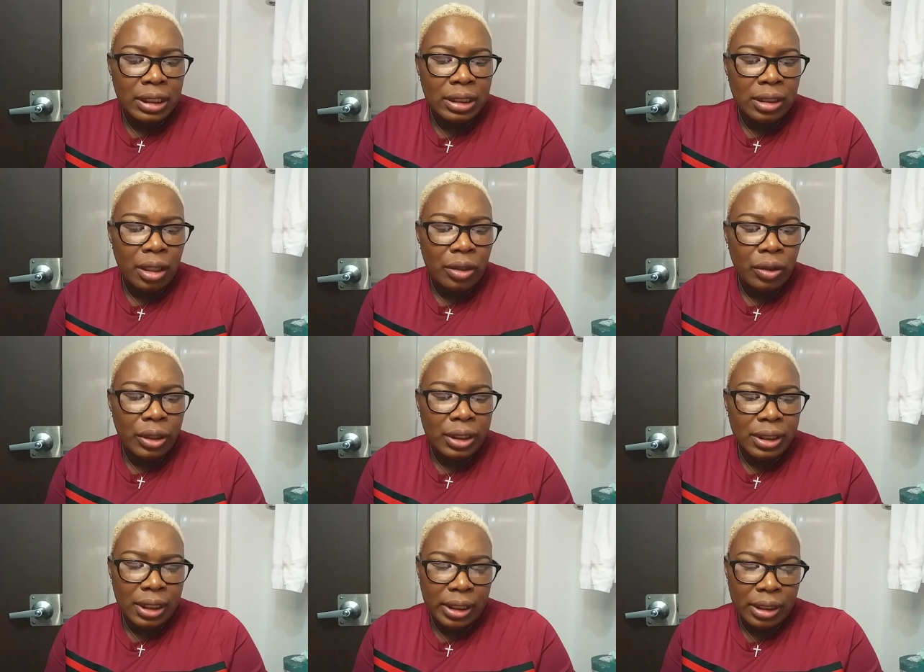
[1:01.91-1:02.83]
his
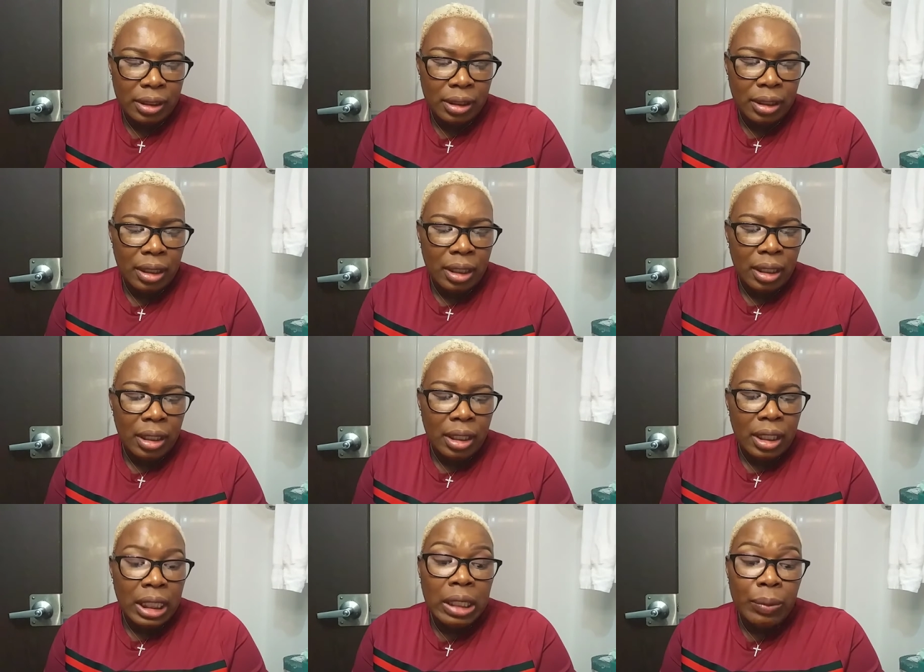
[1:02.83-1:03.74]
anointed.
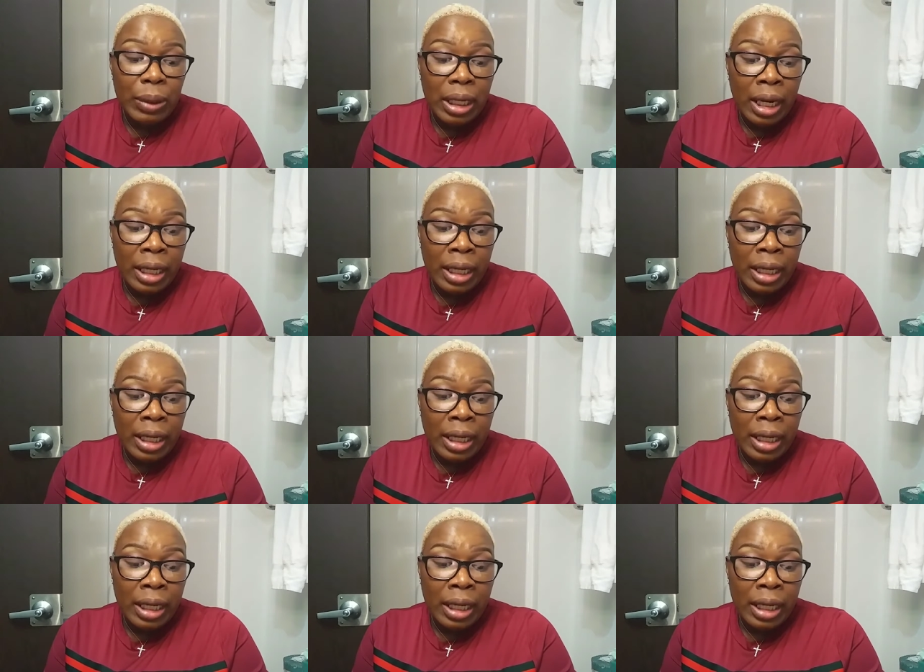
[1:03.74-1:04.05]
He will